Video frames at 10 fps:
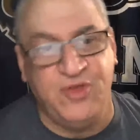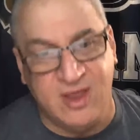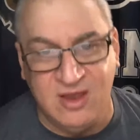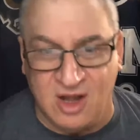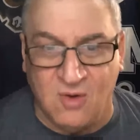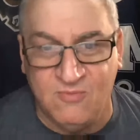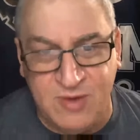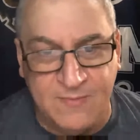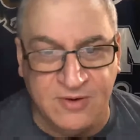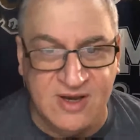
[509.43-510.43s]
think,
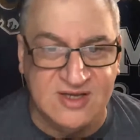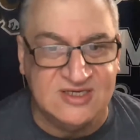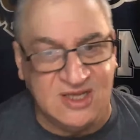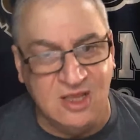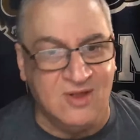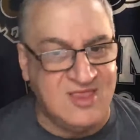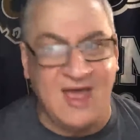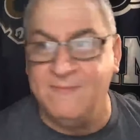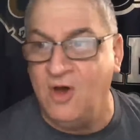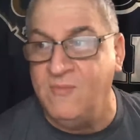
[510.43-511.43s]
people need to see you at
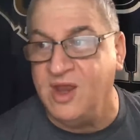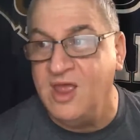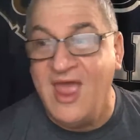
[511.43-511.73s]
that moment.